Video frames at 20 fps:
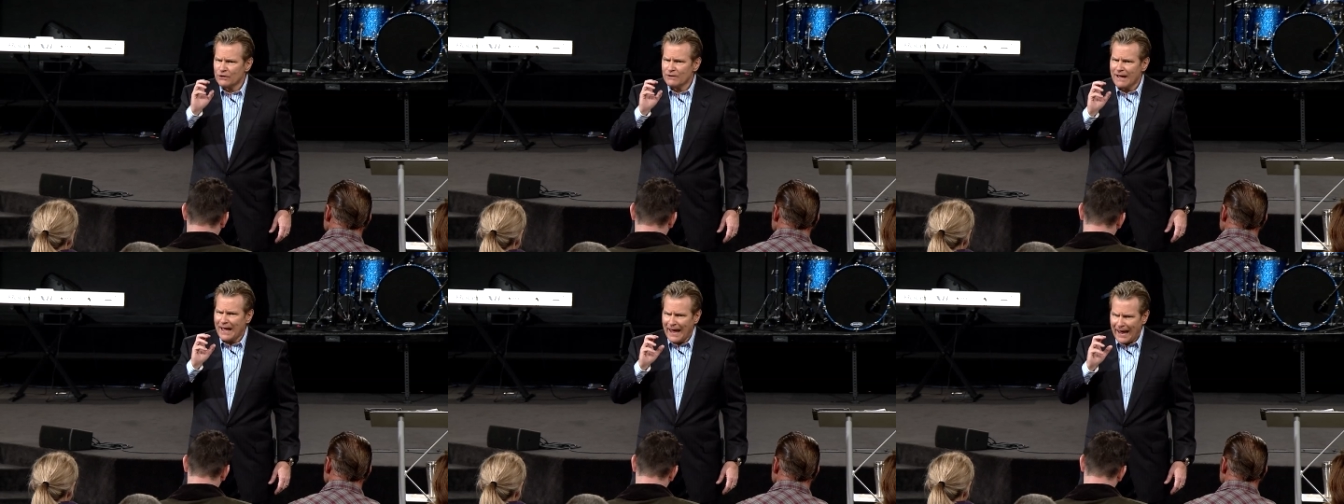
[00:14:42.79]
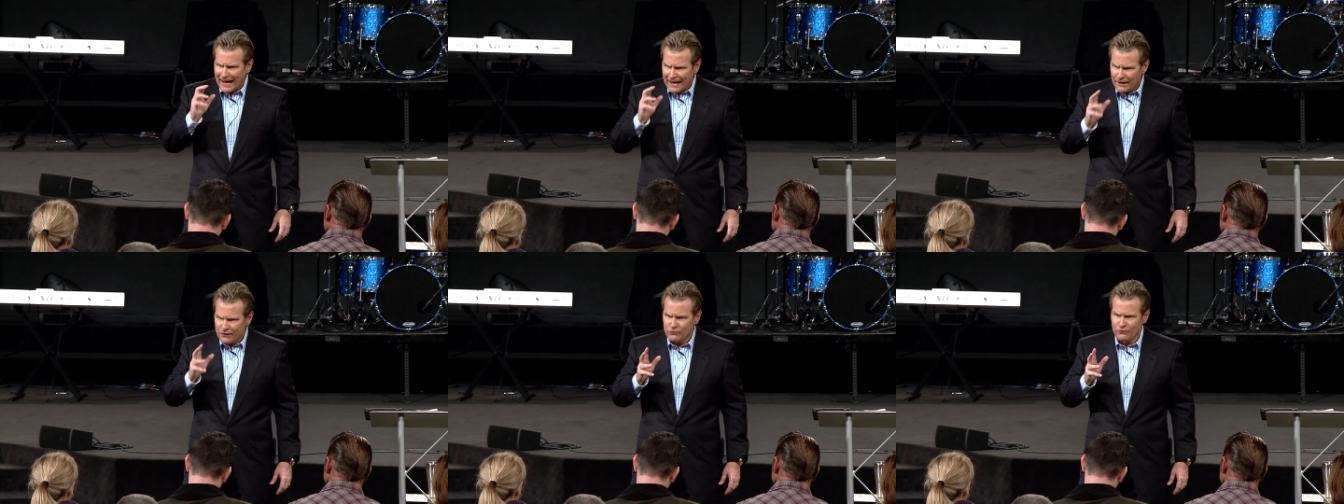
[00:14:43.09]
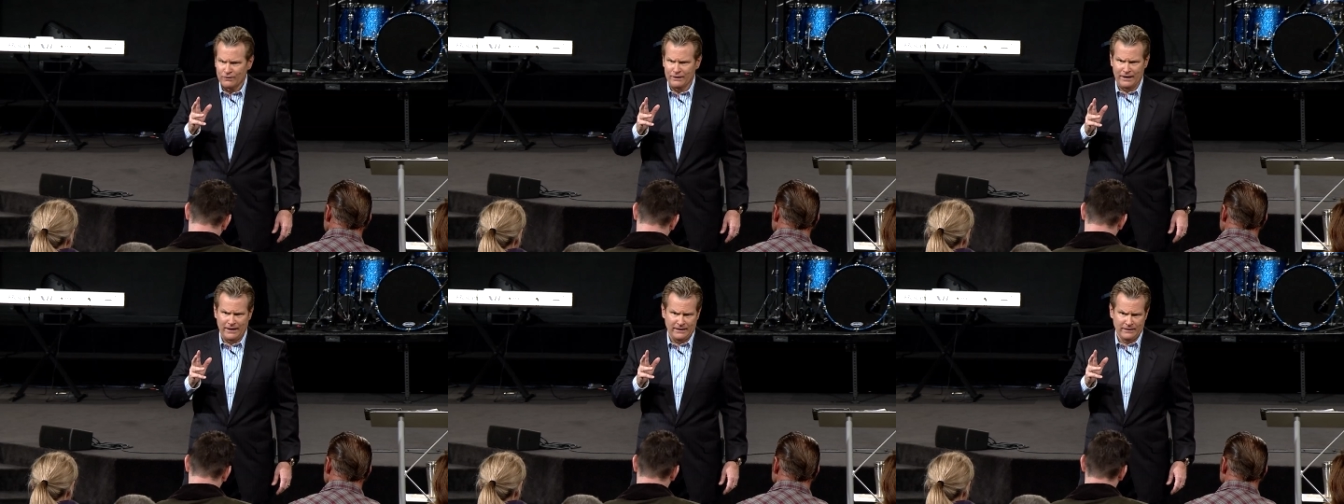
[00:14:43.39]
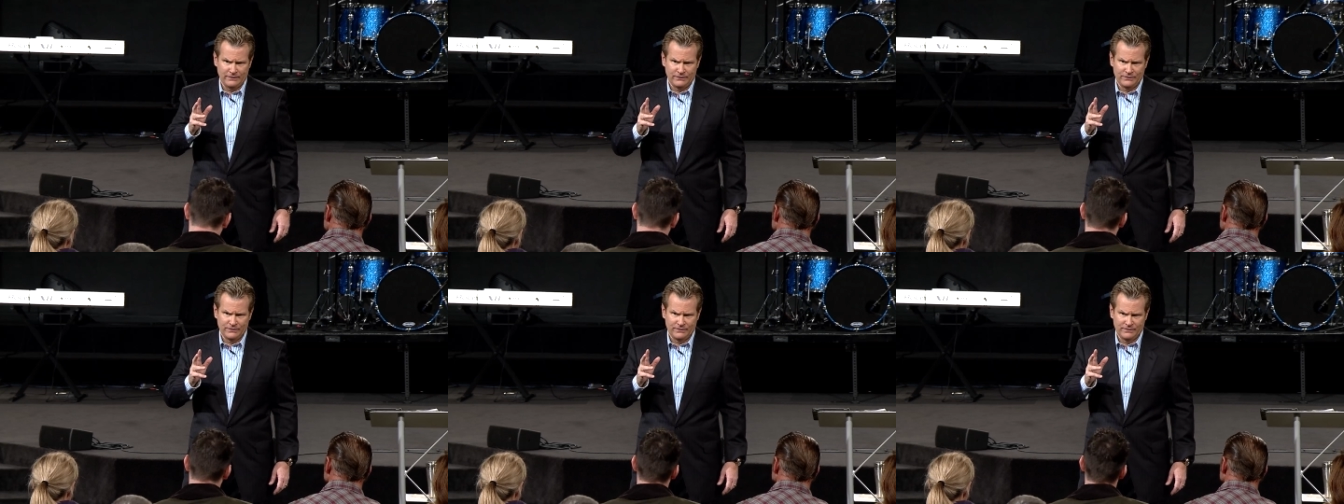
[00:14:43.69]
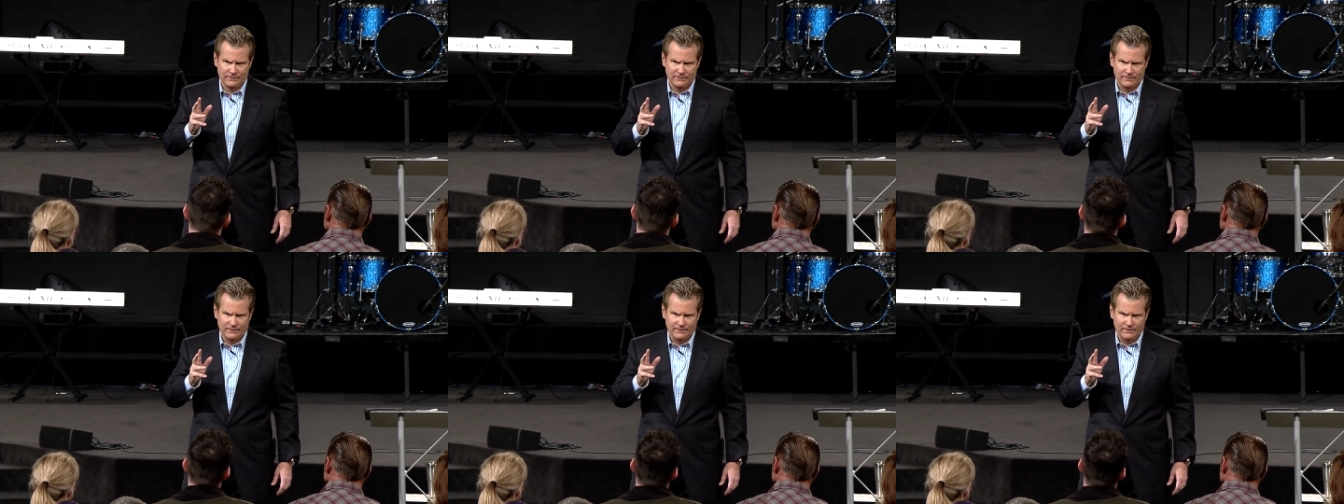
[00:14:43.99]
hand grenades.
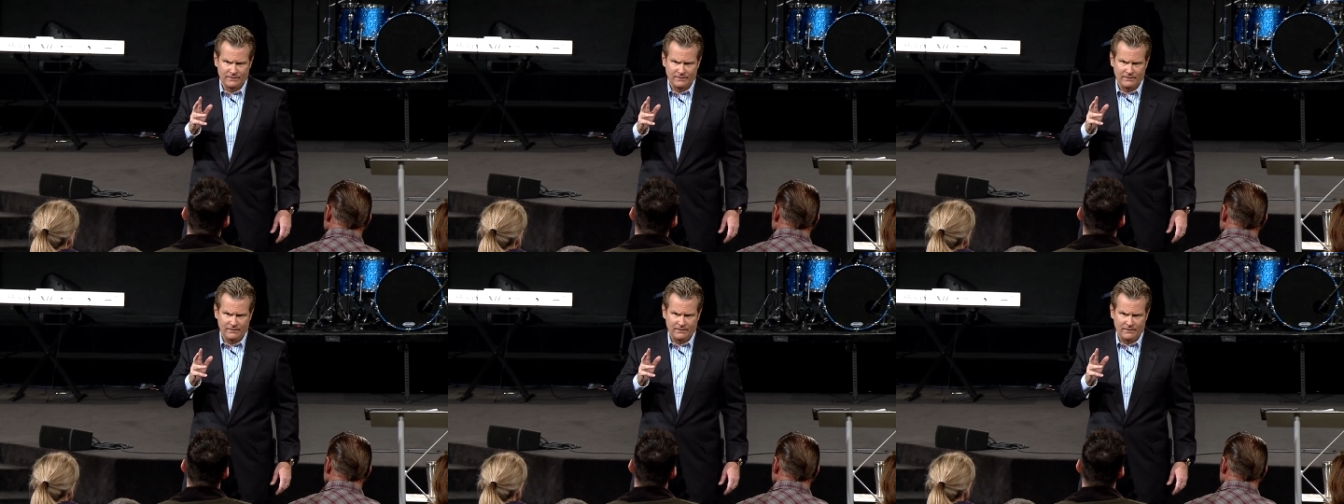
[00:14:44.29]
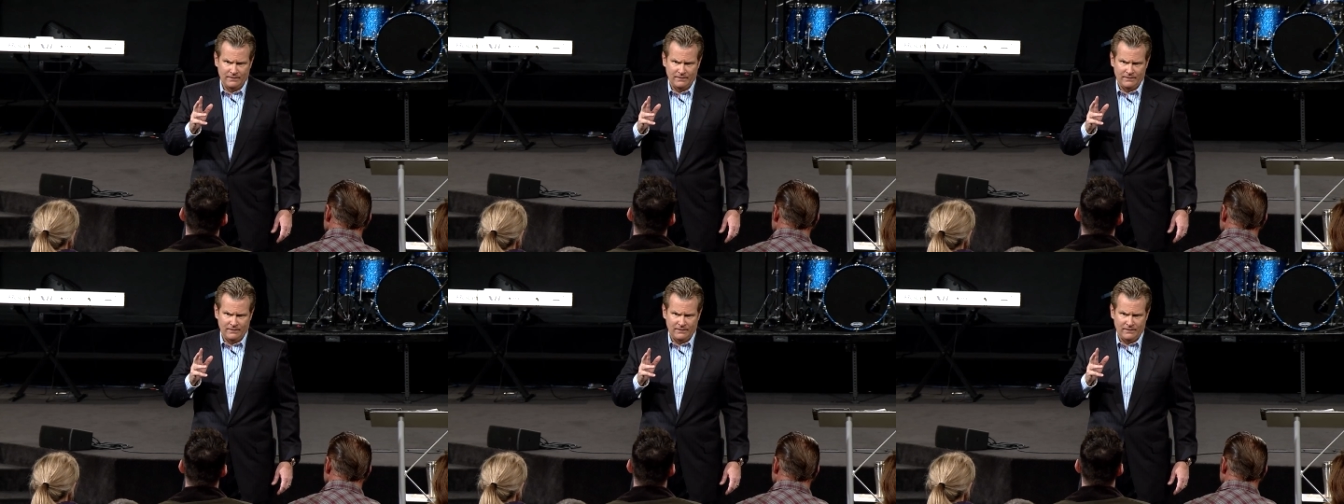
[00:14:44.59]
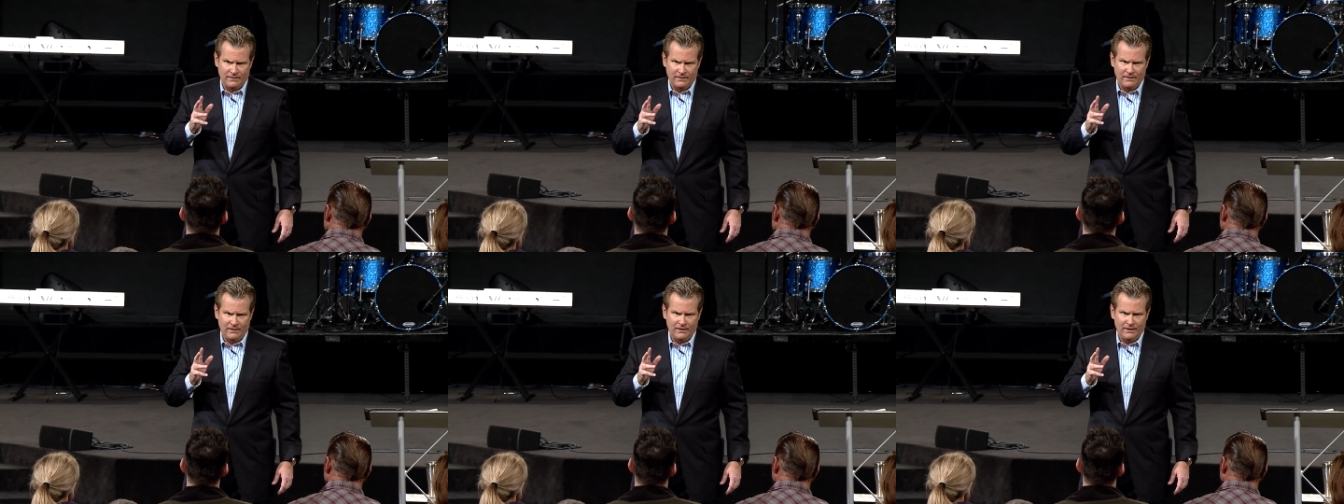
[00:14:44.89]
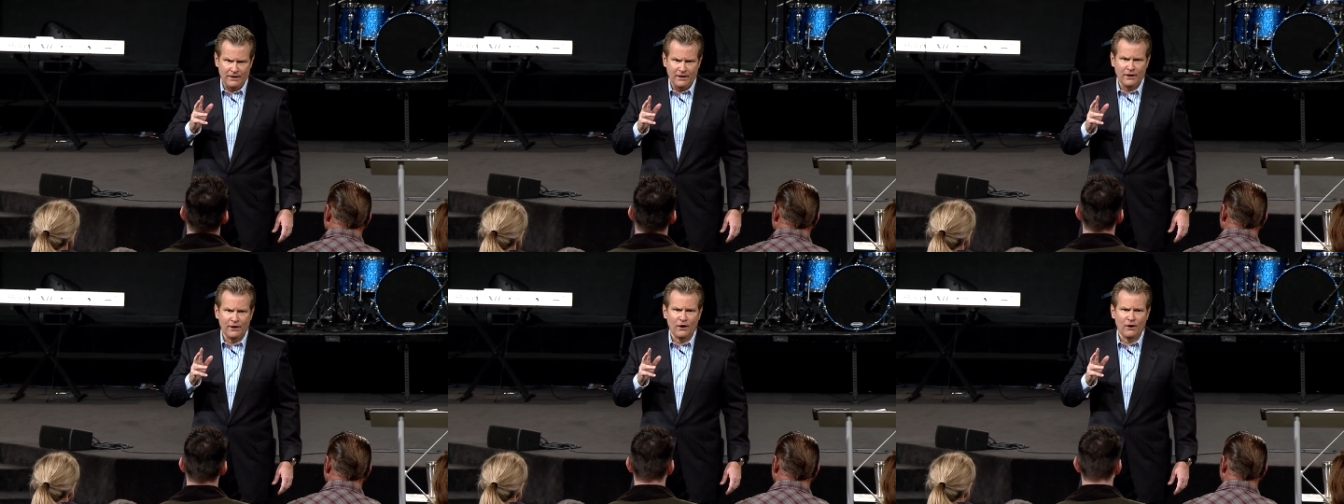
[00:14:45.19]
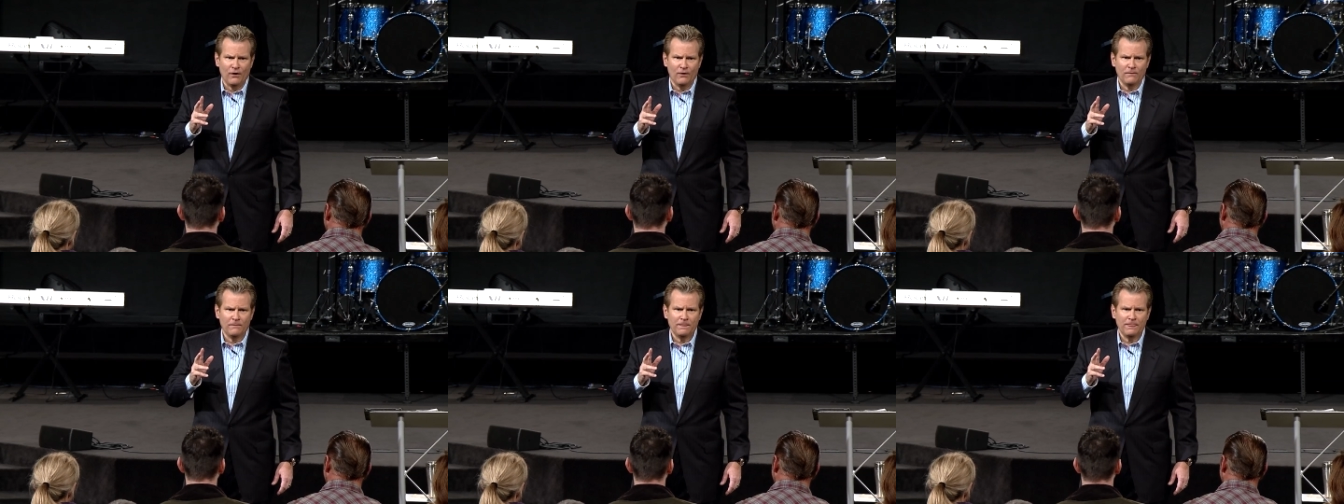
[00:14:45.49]
You
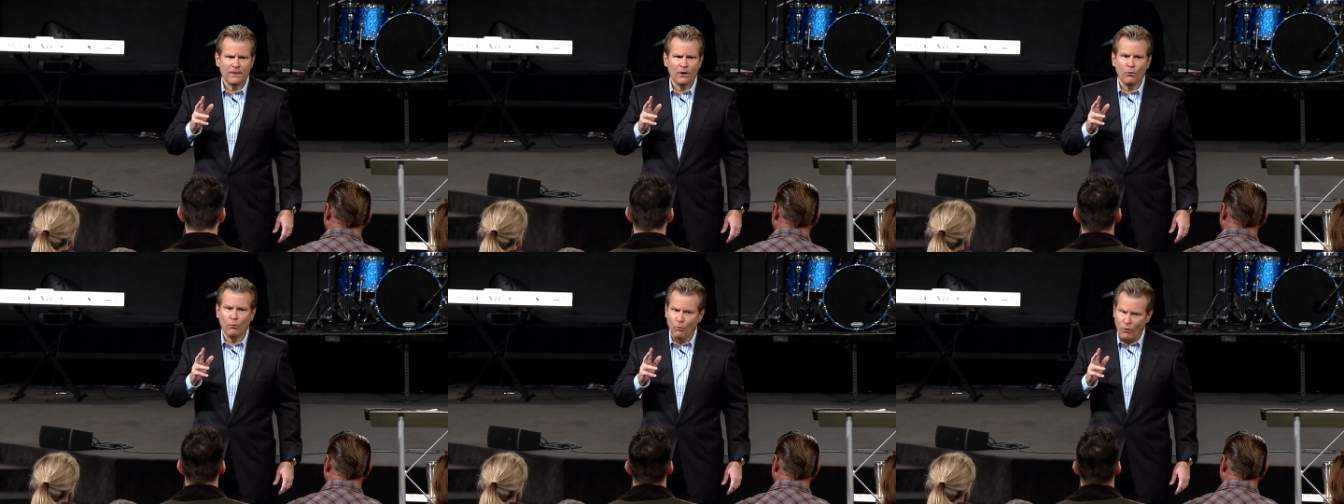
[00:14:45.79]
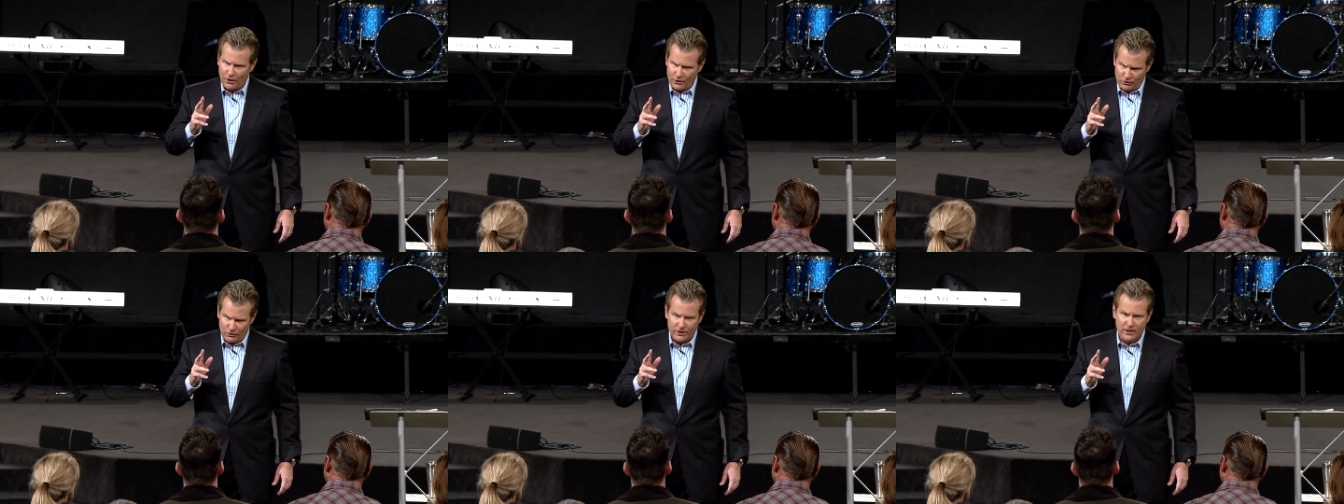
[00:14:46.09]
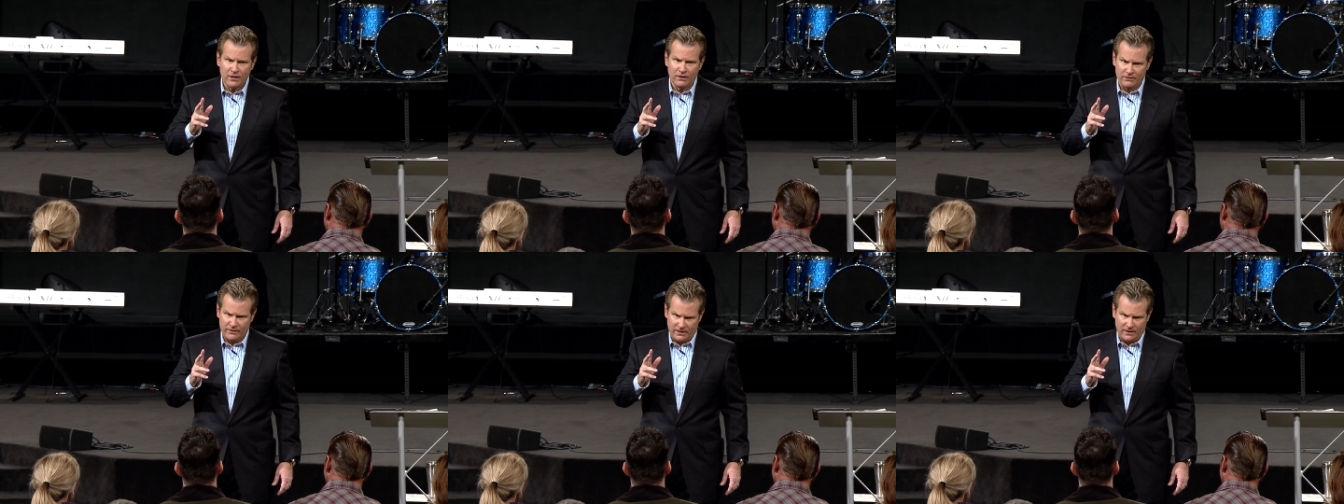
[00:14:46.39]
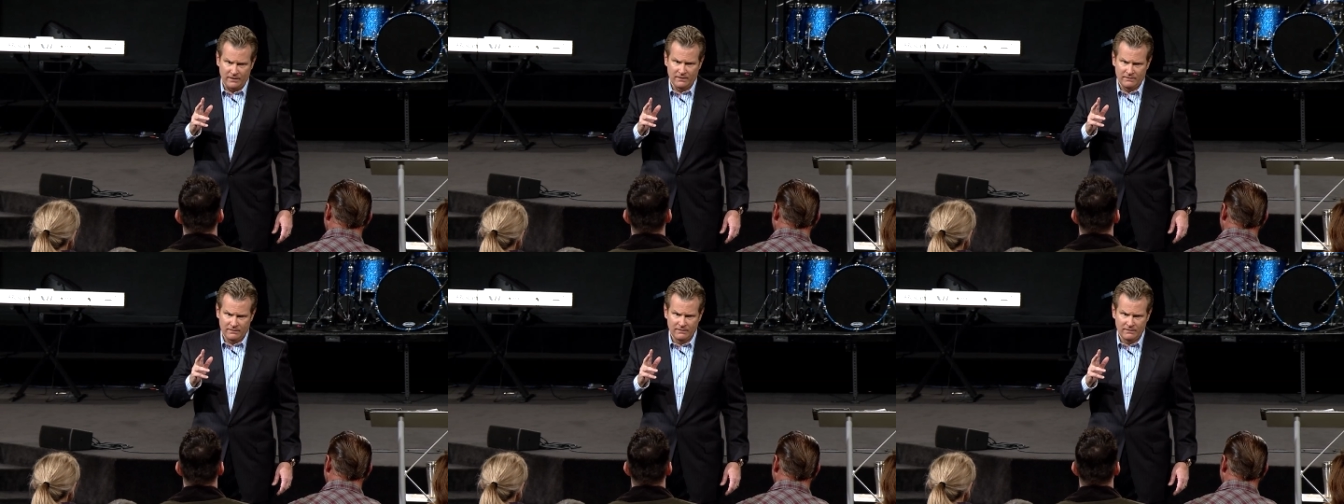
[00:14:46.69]
know, one will kill you.